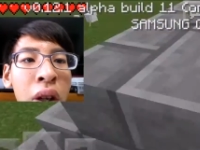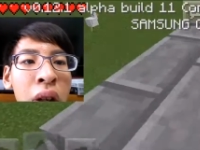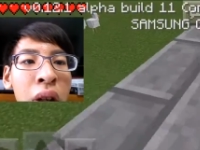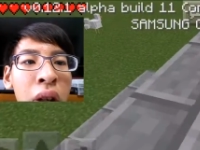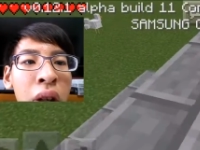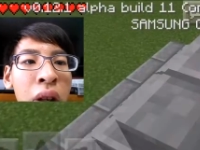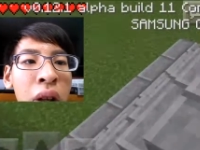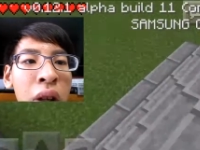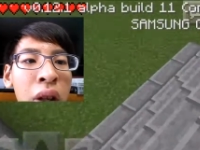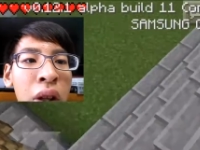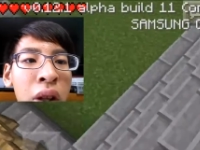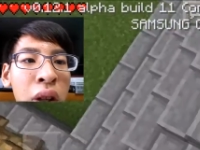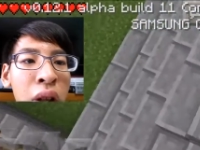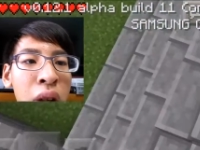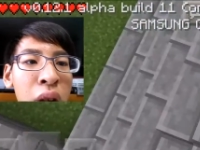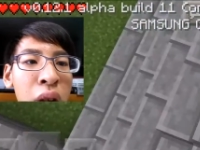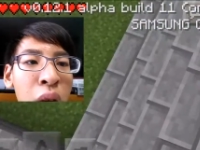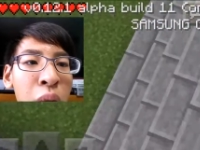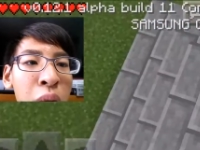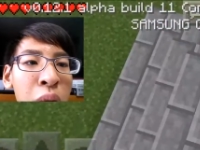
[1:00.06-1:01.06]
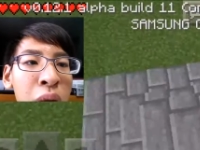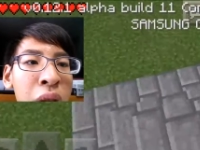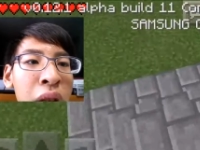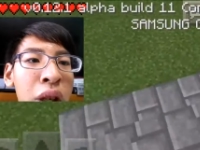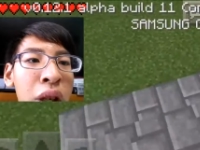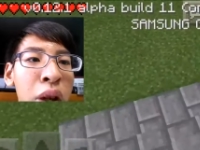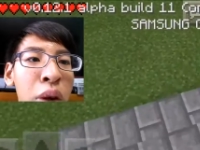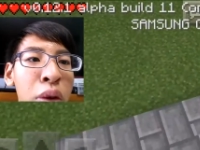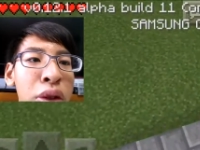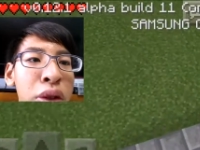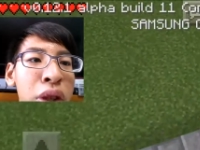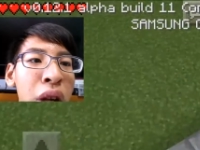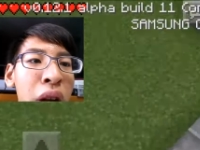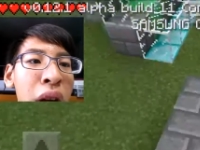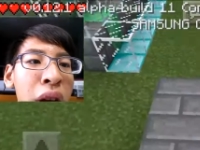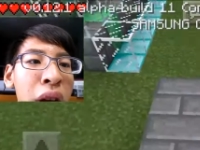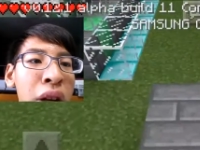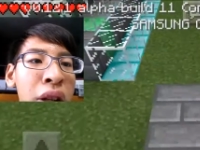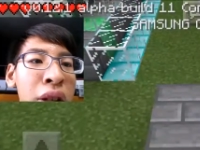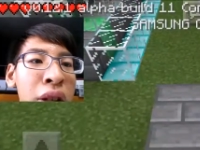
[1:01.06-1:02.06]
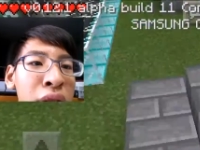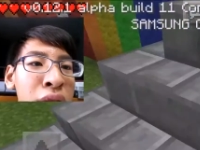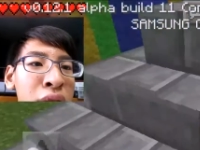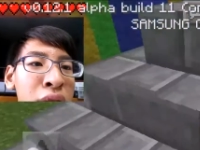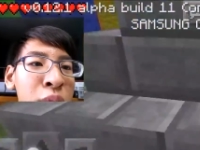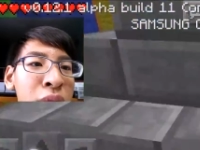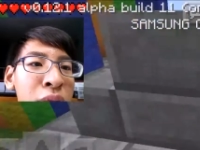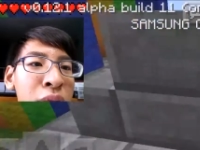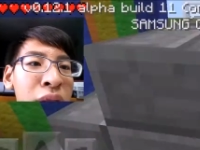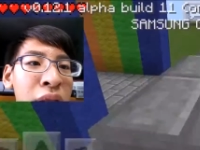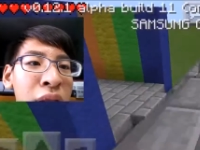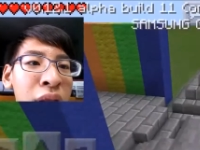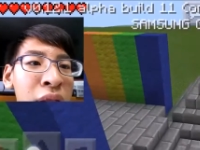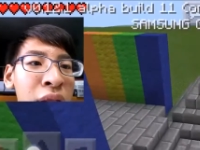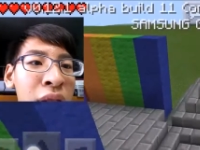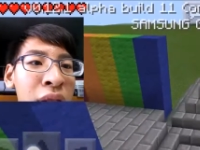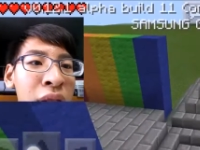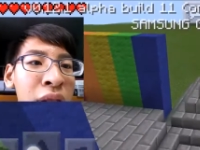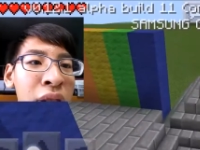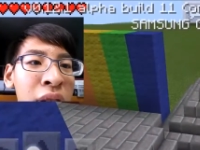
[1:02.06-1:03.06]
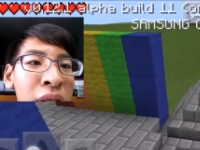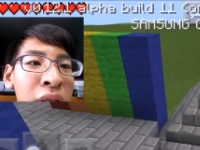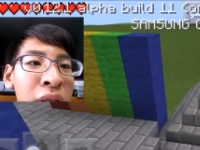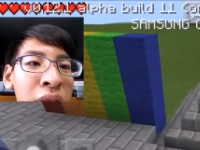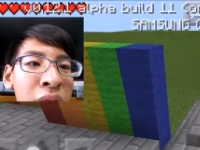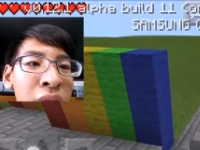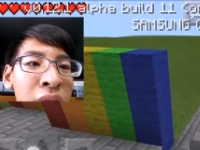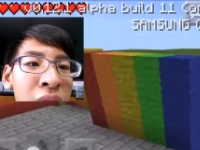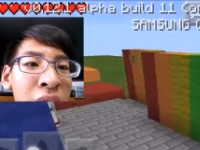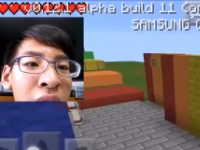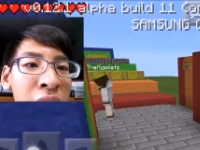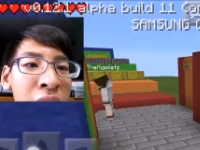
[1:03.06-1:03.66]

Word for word: you don't need no signs. Creator, um,